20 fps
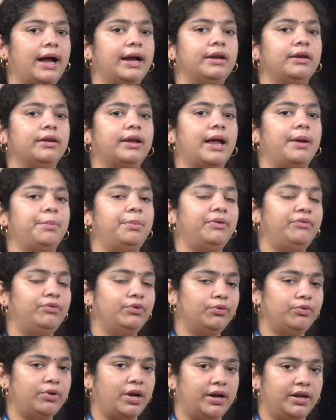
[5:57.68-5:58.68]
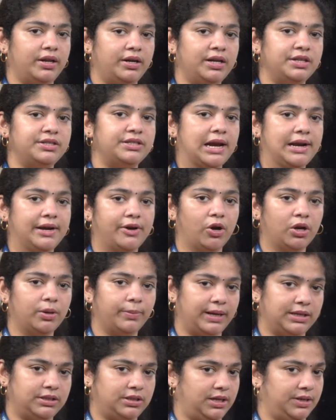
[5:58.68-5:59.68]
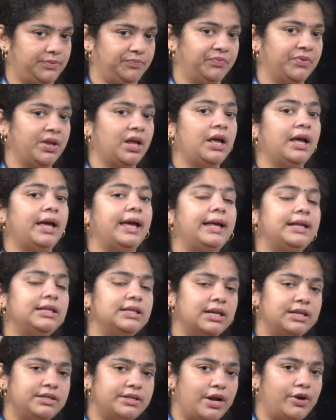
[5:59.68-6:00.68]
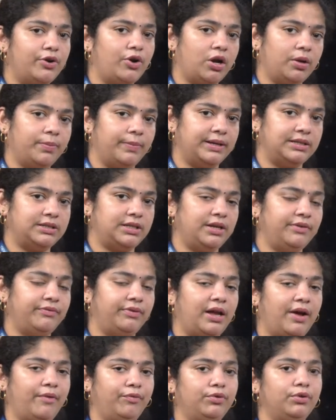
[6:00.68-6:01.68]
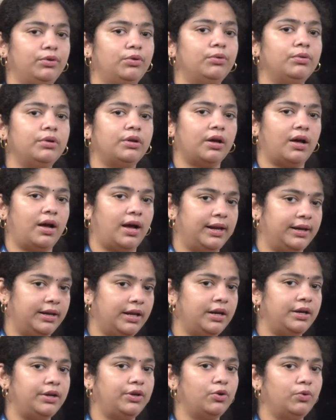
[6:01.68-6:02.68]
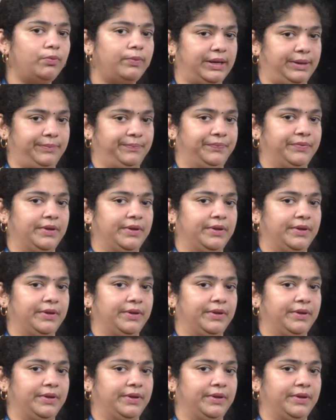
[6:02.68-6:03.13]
and can be viewed under a gel dock machine. In the gel dock machine, we have to look under UV.